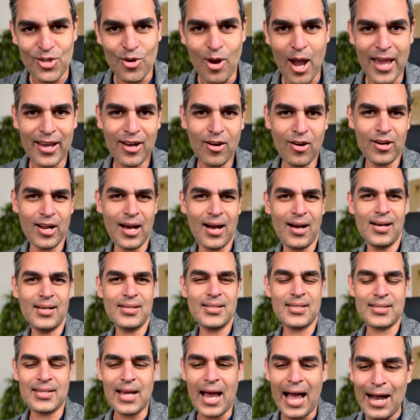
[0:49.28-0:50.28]
I got
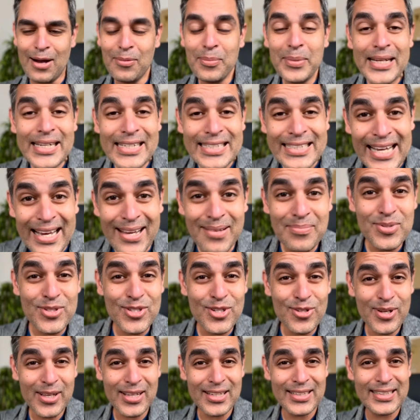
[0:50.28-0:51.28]
asked, how many times
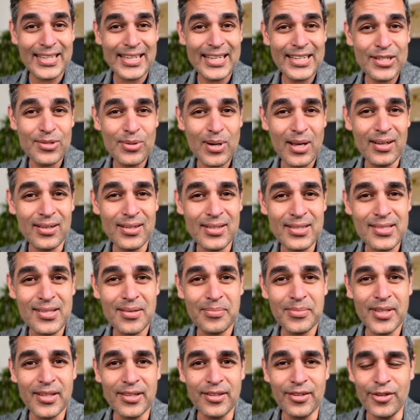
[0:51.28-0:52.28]
during a day do I learn
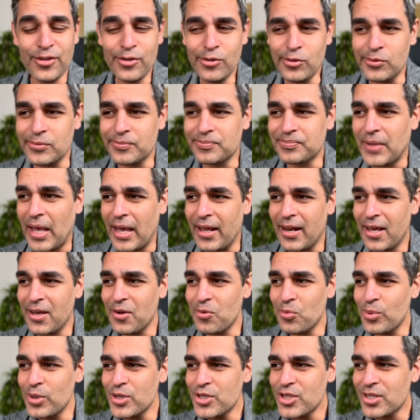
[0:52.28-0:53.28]
something new? And I
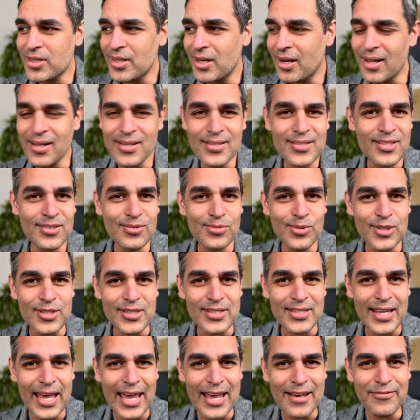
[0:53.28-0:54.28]
wish that answer was
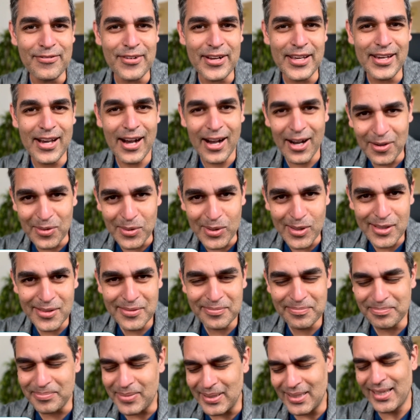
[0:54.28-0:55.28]
every hour,
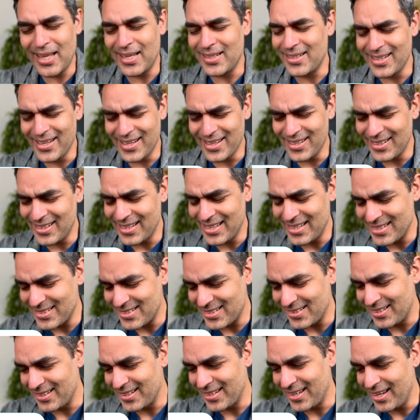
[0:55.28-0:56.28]
but that nearly isn't
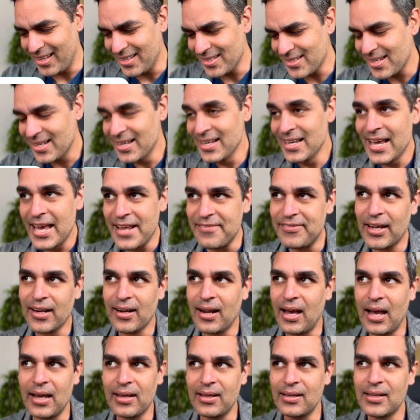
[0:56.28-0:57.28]
the case. In fact,
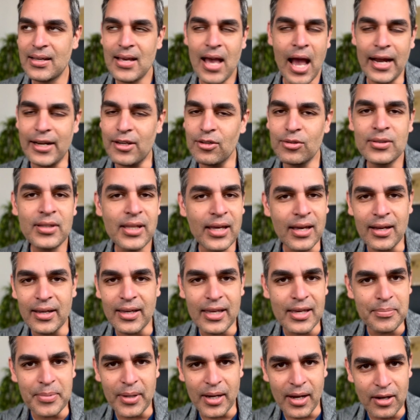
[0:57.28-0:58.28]
I don't think I
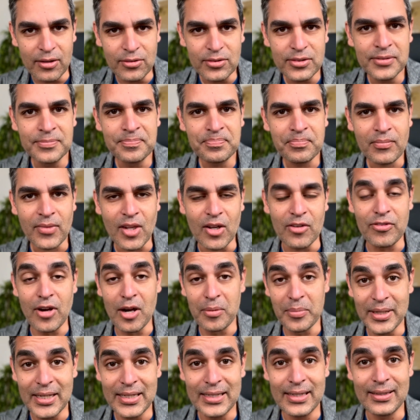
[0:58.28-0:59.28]
keep a count of how
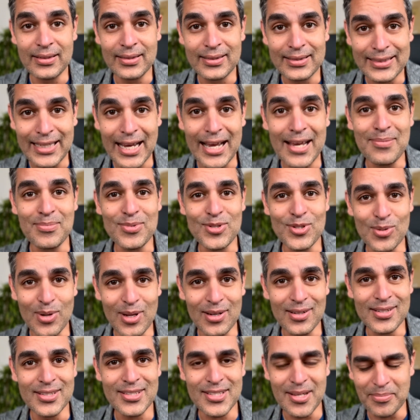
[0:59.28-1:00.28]
many times do I
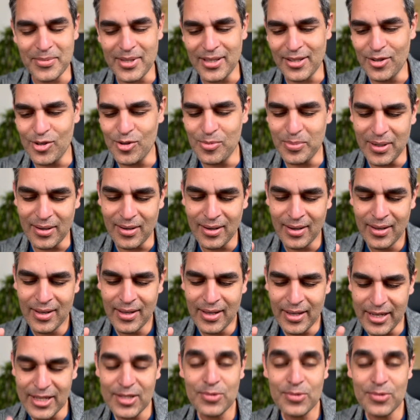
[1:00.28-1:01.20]
learn something new, but here's